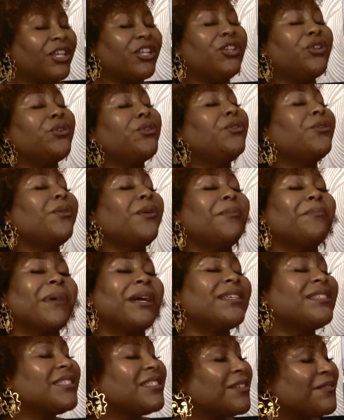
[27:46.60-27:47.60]
You
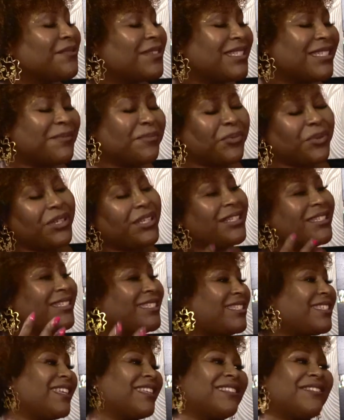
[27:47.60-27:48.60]
must
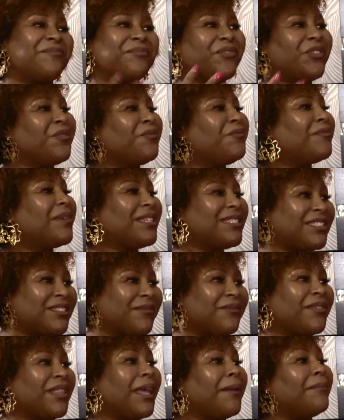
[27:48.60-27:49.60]

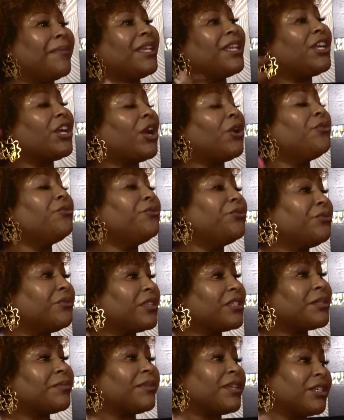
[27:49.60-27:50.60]
have let me go through
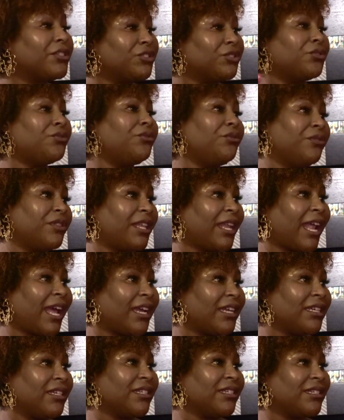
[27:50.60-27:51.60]
this because you knew that
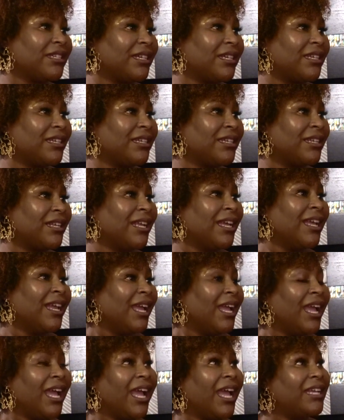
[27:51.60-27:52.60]
I could.
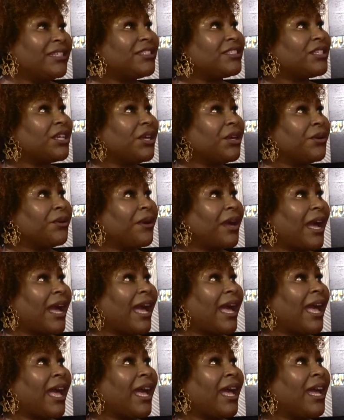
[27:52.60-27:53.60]
And so
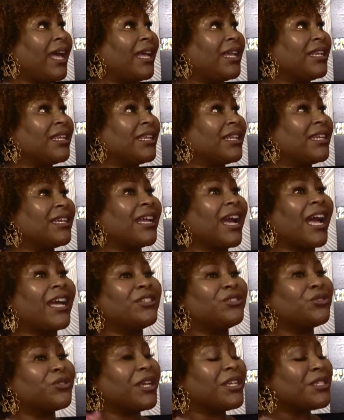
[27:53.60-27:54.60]
I
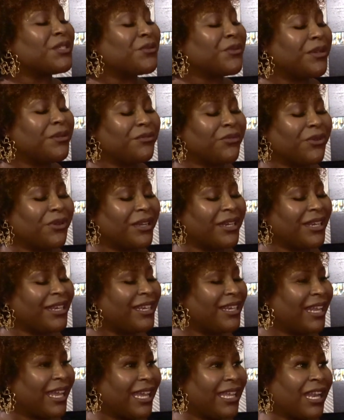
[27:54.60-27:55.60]
got dressed one
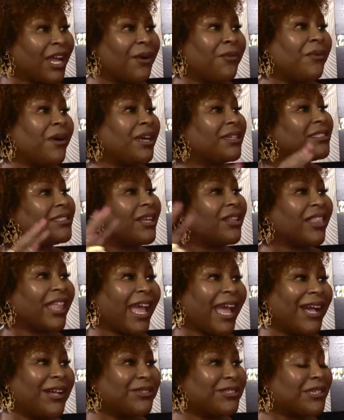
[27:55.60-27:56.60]
morning and I walked out the
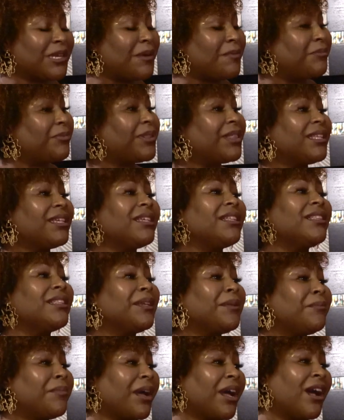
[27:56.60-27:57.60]
house
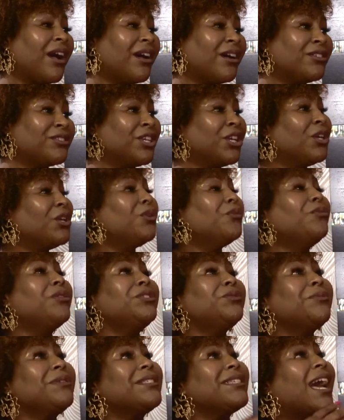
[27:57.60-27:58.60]
completely bald,
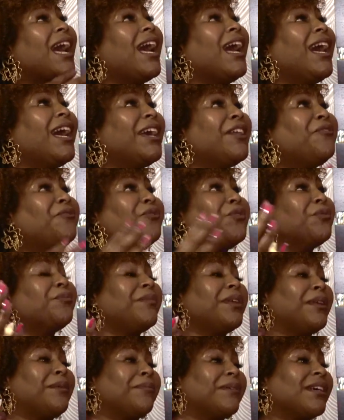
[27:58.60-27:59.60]
which was odd for
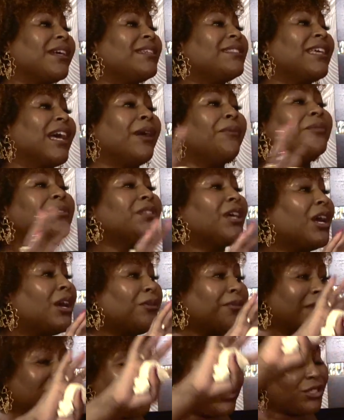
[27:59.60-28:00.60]
me because I was
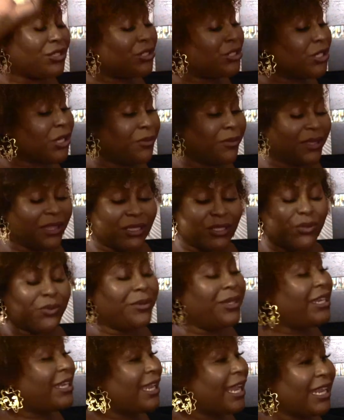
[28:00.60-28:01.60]
always the girl with the
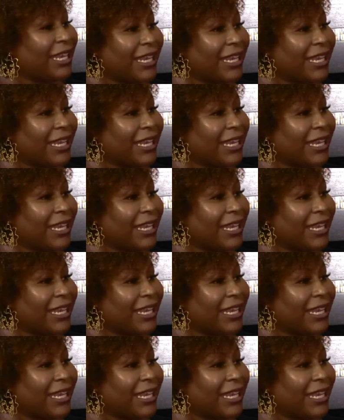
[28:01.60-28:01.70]
28